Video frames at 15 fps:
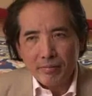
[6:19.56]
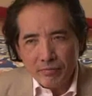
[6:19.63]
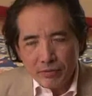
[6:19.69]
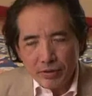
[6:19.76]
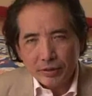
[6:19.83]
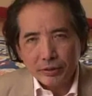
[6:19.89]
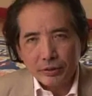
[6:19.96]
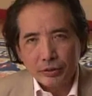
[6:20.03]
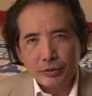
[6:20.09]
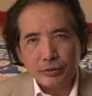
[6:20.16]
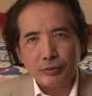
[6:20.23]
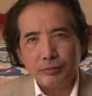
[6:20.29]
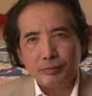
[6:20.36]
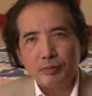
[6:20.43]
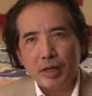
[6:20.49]
Very
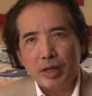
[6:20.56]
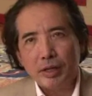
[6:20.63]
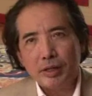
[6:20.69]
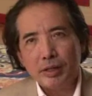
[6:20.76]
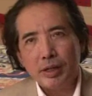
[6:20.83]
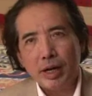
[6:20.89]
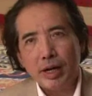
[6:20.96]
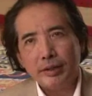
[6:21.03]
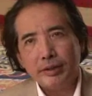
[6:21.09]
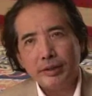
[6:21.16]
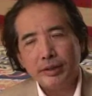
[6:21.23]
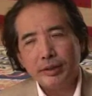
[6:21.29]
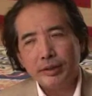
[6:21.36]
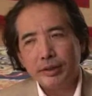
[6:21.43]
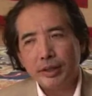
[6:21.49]
true. I
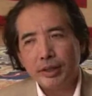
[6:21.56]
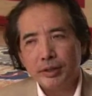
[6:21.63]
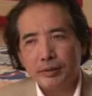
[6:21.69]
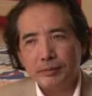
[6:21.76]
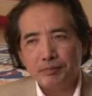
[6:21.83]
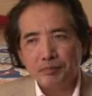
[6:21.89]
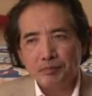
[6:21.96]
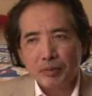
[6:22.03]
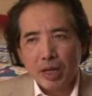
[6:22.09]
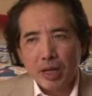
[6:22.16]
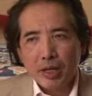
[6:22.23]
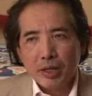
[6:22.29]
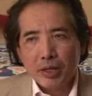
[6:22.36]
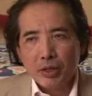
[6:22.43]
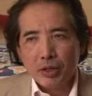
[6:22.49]
think
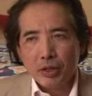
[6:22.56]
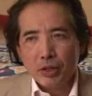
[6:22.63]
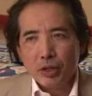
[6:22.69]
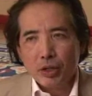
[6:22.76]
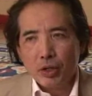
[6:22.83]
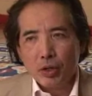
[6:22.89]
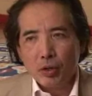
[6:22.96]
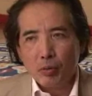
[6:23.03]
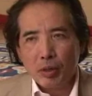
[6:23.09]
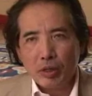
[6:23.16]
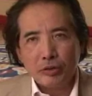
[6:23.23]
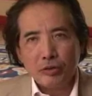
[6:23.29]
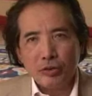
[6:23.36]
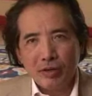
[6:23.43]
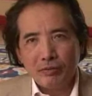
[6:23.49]

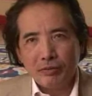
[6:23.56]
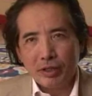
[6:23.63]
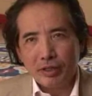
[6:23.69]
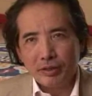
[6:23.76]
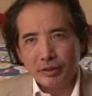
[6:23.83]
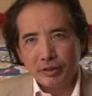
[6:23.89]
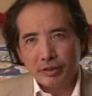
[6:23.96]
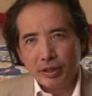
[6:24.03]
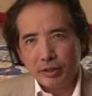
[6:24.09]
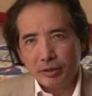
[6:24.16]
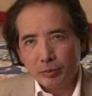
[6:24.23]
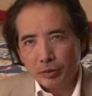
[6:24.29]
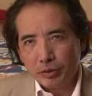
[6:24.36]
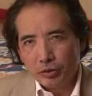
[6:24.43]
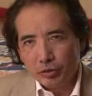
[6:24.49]
what you have to
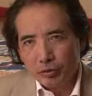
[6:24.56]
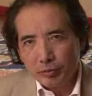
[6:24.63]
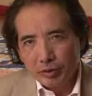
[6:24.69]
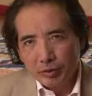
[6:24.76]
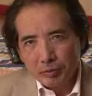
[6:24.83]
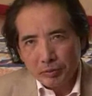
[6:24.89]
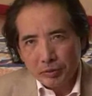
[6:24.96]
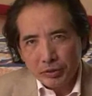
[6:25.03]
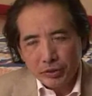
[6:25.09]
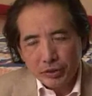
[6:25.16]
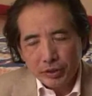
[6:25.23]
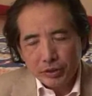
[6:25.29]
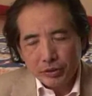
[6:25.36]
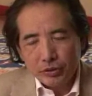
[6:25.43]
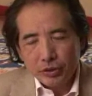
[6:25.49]
understand with Trungpa Rinpoche
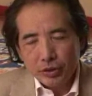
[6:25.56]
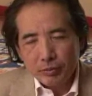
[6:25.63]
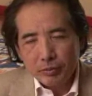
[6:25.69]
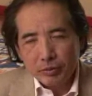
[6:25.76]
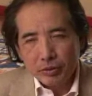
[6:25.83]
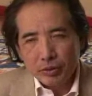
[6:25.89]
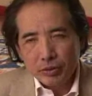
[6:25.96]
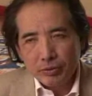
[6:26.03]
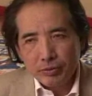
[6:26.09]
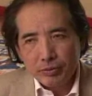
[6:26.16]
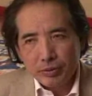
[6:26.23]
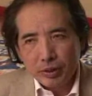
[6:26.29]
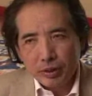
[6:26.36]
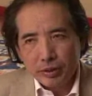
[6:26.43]
in terms of